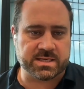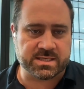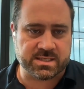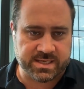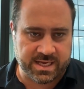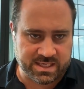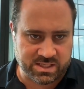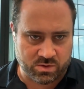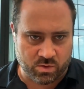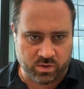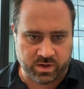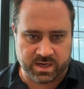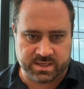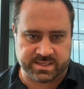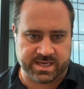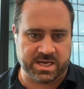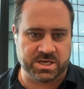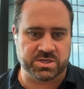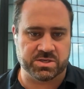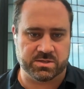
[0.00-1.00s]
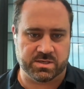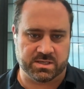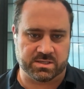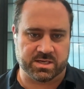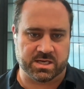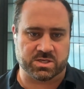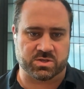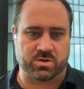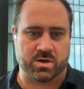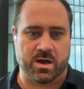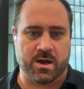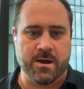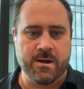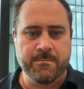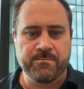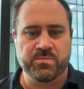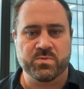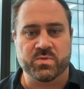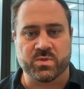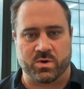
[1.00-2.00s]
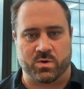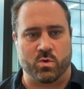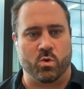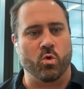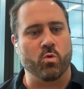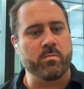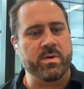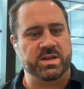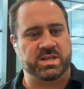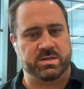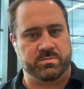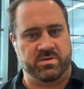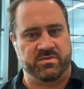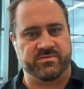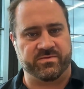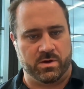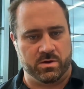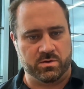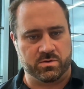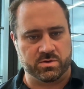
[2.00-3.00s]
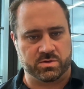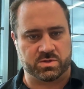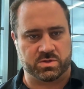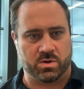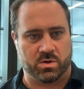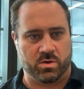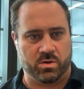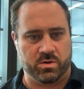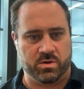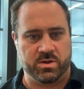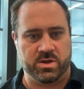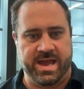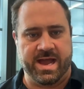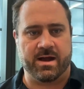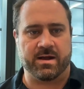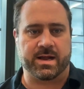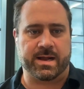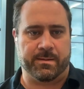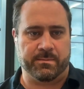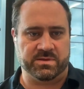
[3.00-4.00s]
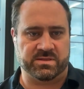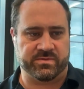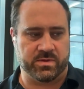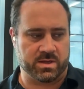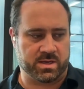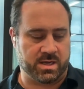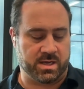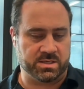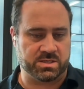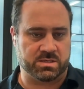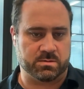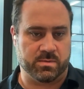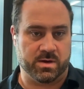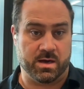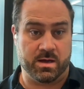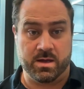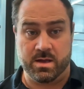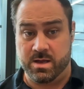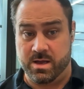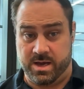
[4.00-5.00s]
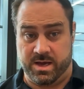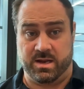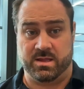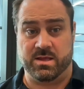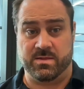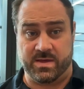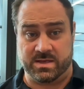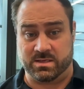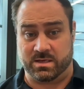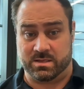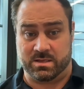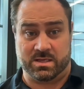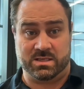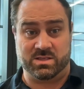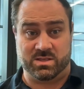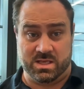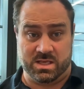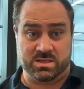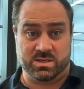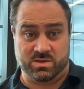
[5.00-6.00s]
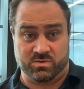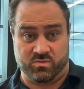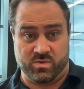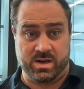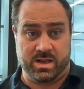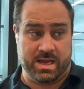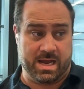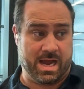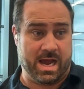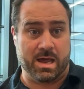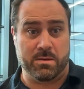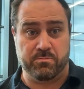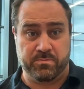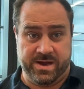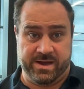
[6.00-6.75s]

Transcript: success organizations, et cetera, that are all meant to be focused on the outcomes for the customer. And I think there's this really hard